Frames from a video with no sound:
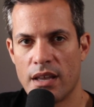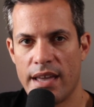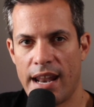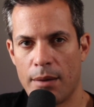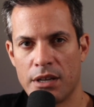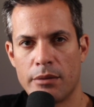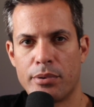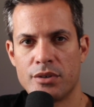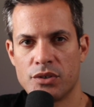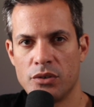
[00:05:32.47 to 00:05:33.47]
And I'm going to
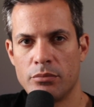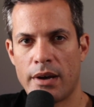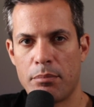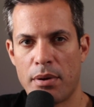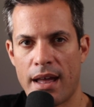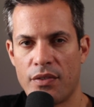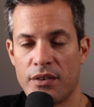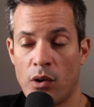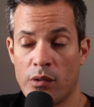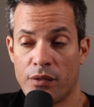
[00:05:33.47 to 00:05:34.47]
pursue my path, and
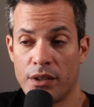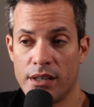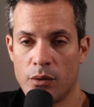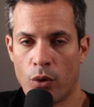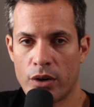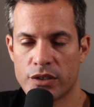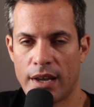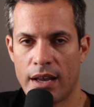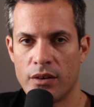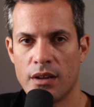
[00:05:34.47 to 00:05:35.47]
hopefully it works
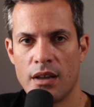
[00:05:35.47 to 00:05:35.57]
out.